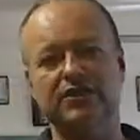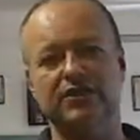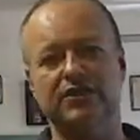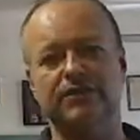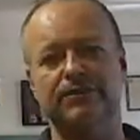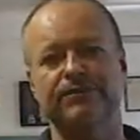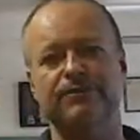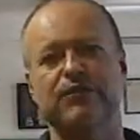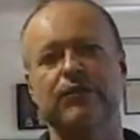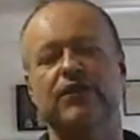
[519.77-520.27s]

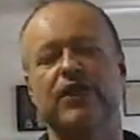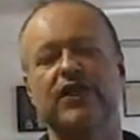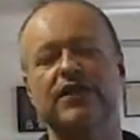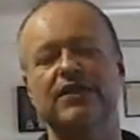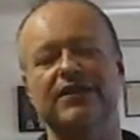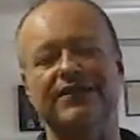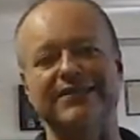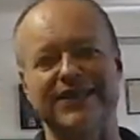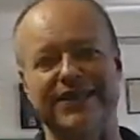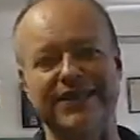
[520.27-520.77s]
Okay,
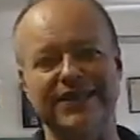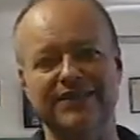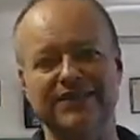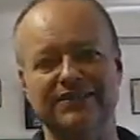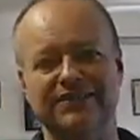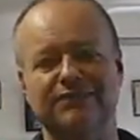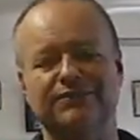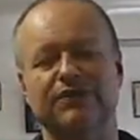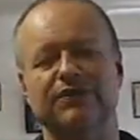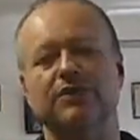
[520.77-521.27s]
kinetics,
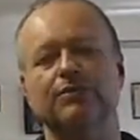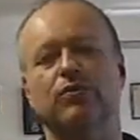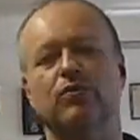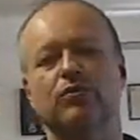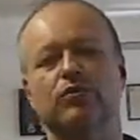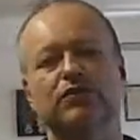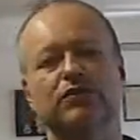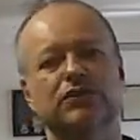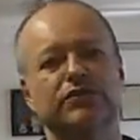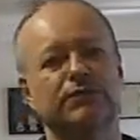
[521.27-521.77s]
very important.
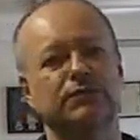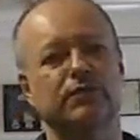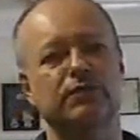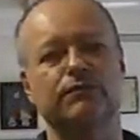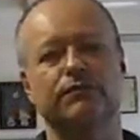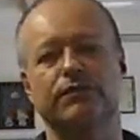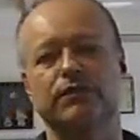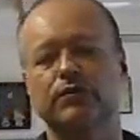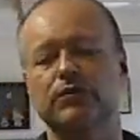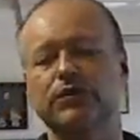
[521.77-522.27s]
Smooth
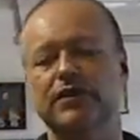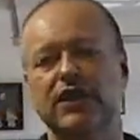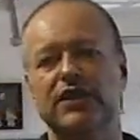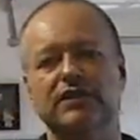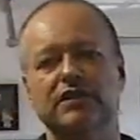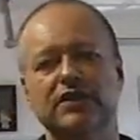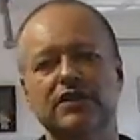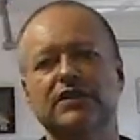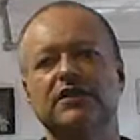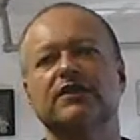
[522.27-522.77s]
fluid technique.